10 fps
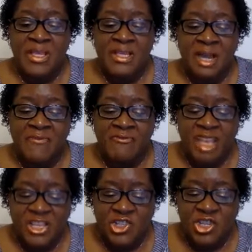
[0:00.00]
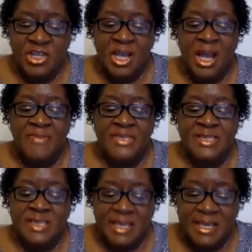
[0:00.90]
conviction of
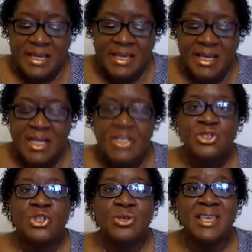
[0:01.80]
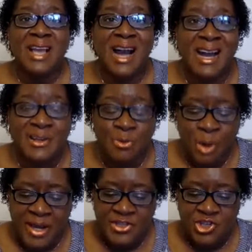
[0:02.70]
sin to the
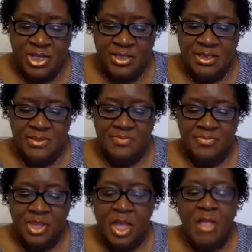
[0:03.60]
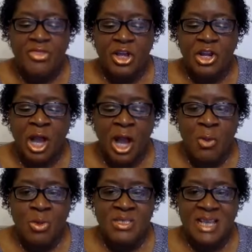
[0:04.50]
unrighteous. The
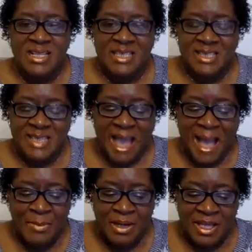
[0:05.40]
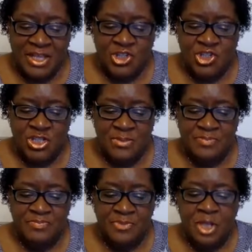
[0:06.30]
law was established
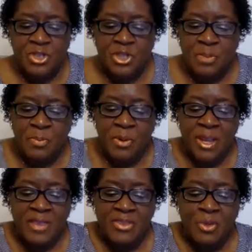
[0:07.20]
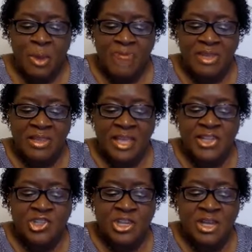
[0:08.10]
to bring the
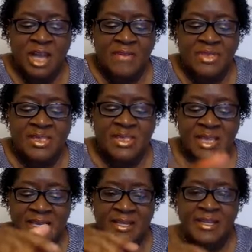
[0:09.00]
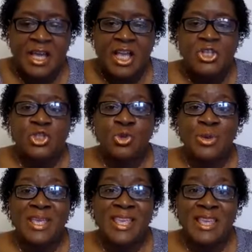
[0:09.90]
revelation of sin
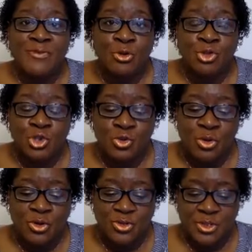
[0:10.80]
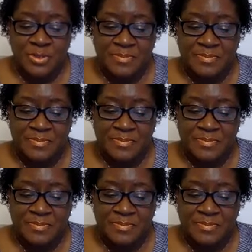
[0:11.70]
to evildoers